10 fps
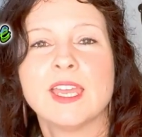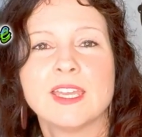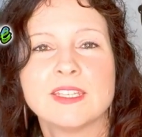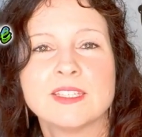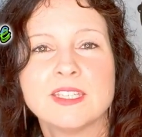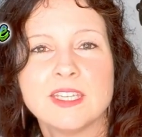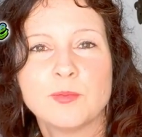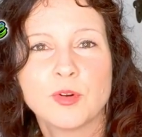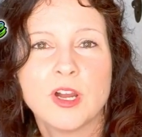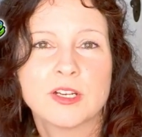And C.E.
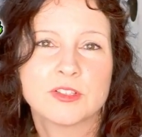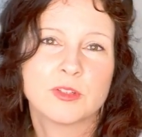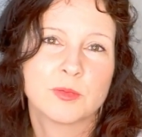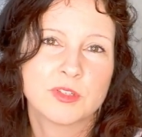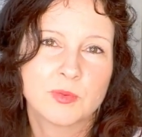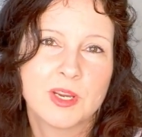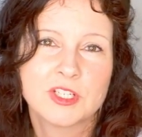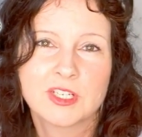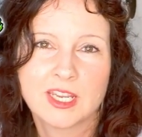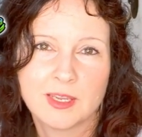Brock took
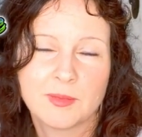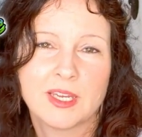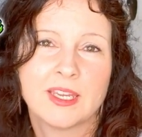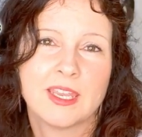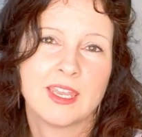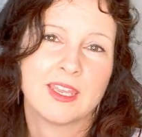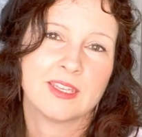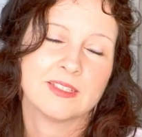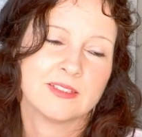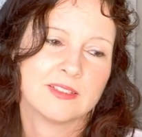Persuasion, Emma,
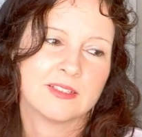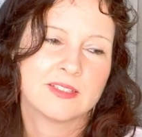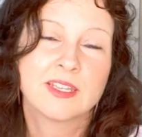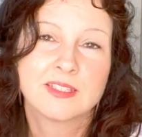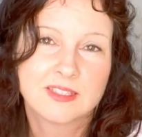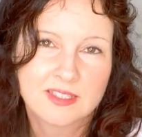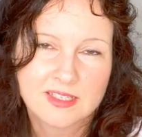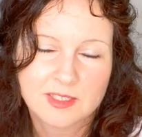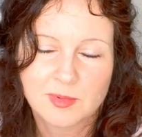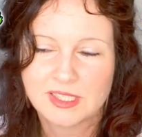and Sense and
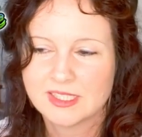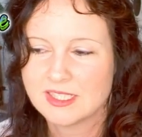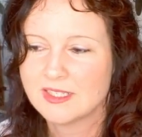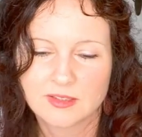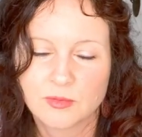Sensibility.